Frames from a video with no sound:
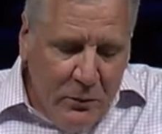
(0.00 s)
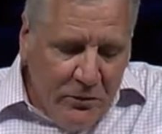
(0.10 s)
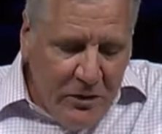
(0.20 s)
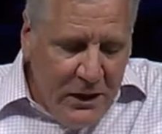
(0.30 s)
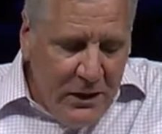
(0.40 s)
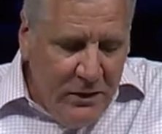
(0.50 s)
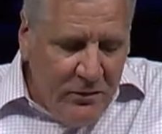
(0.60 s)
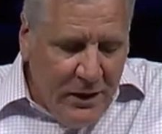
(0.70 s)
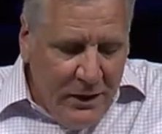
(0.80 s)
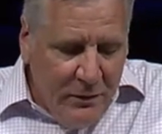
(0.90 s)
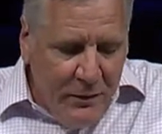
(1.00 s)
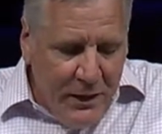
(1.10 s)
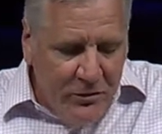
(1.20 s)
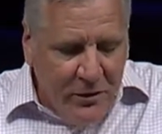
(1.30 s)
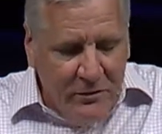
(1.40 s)
in those cities. They didn't
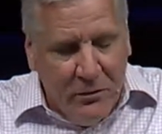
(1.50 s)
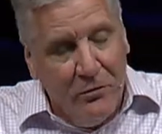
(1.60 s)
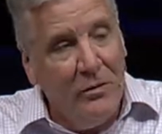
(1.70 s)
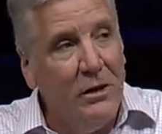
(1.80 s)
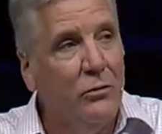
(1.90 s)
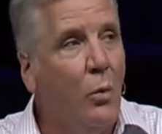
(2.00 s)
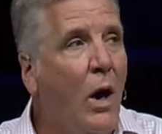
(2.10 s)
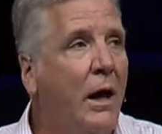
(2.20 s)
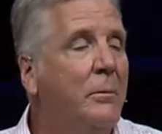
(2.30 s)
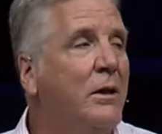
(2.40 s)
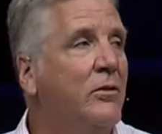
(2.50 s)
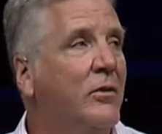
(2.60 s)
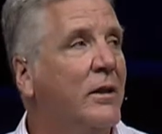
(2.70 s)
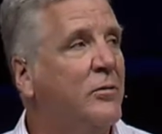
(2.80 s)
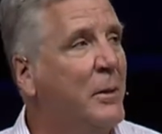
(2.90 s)
evangelize those cities. Why?
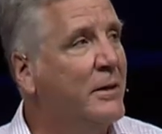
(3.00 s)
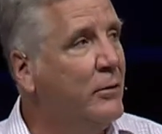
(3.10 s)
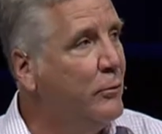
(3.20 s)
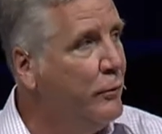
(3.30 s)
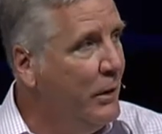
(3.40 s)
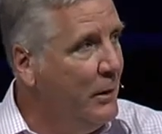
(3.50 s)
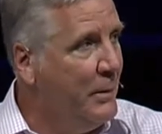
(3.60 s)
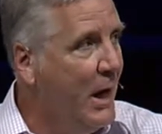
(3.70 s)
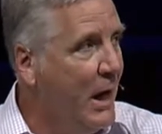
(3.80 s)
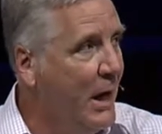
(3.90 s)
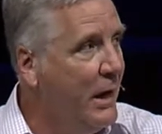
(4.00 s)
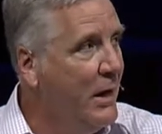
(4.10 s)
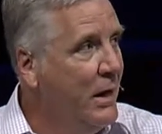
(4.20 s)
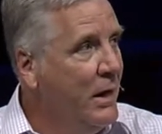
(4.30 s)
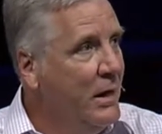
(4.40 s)
Because they expected
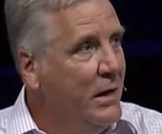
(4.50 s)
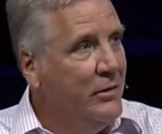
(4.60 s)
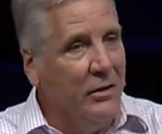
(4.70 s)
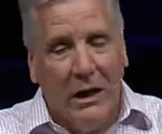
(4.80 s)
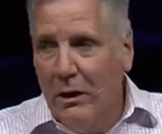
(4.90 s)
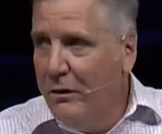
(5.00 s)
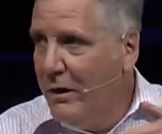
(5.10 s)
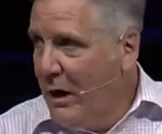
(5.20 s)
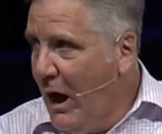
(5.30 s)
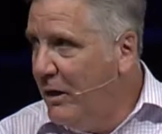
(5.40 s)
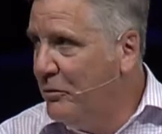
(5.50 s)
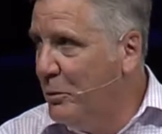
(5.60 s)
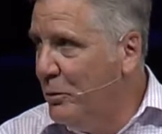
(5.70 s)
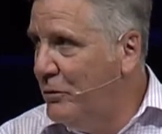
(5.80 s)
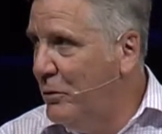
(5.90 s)
Philippi to carry the
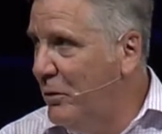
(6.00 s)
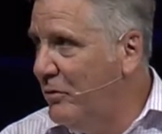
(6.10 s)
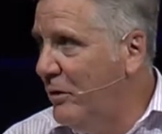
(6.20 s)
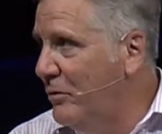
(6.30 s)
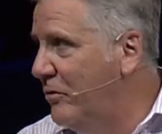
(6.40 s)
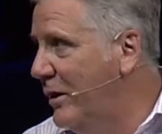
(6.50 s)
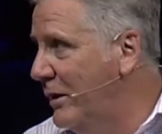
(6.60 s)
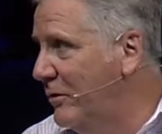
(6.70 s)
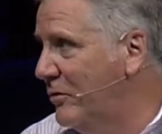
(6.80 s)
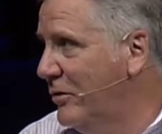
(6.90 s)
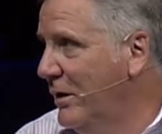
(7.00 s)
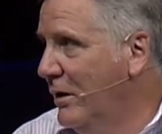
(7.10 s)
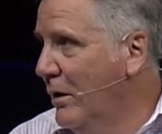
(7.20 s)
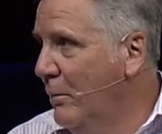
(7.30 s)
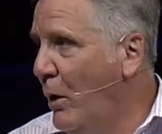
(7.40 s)
gospel to those other cities.
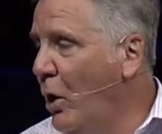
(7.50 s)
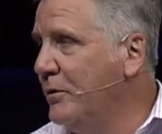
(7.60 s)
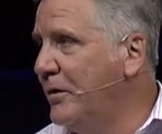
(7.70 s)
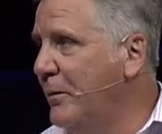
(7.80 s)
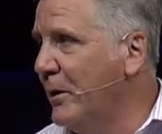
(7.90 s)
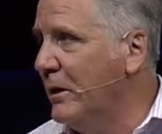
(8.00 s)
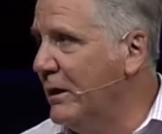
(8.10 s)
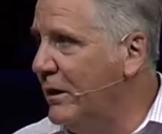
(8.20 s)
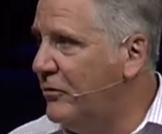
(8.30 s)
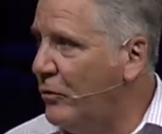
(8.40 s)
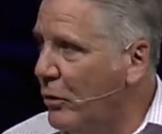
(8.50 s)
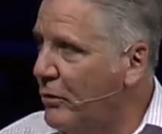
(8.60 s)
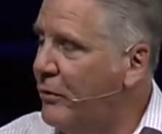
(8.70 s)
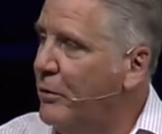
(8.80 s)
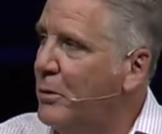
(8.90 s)
Paul typically, as you
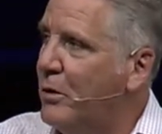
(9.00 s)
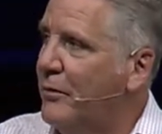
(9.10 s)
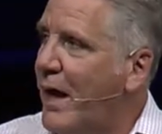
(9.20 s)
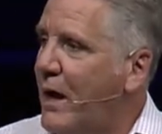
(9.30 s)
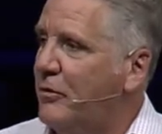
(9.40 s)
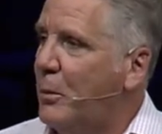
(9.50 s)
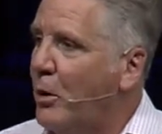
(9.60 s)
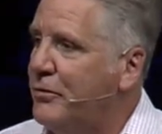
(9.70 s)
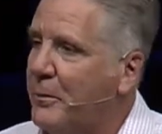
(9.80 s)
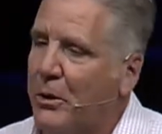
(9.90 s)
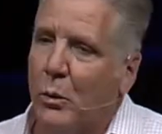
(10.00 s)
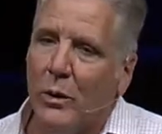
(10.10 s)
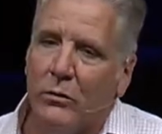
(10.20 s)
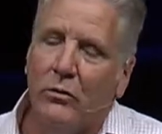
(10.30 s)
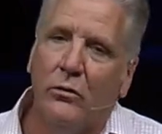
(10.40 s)
look through the book of Acts, Paul typically
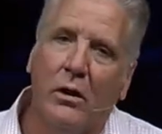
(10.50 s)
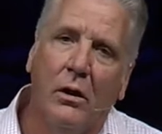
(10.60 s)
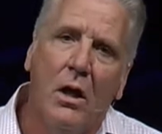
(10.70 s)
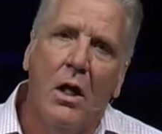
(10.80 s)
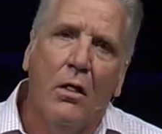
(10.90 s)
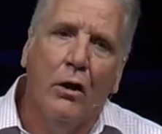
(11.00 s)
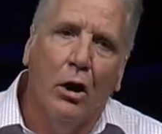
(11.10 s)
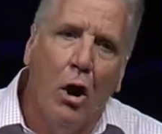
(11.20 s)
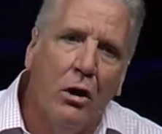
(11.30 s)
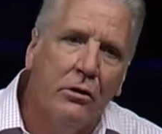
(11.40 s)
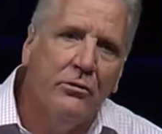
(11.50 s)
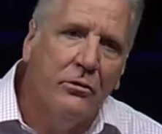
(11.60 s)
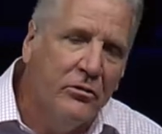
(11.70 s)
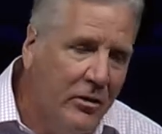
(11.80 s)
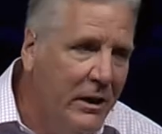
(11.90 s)
went to the
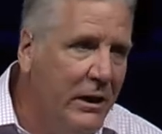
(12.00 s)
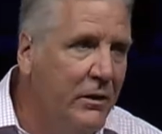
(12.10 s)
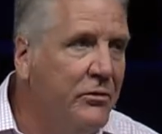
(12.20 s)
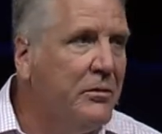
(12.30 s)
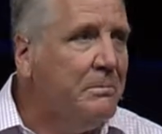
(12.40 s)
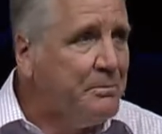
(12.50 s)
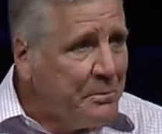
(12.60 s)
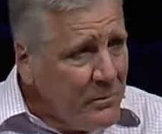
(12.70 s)
larger cities